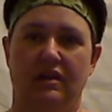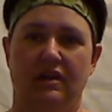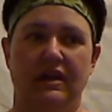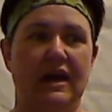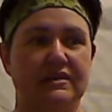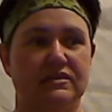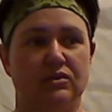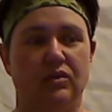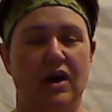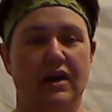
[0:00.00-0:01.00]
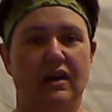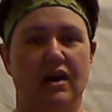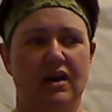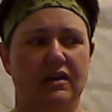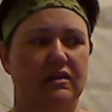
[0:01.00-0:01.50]
yeah, so I
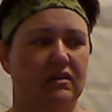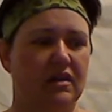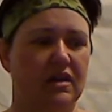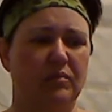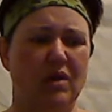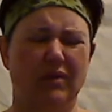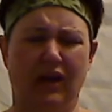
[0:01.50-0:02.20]
probably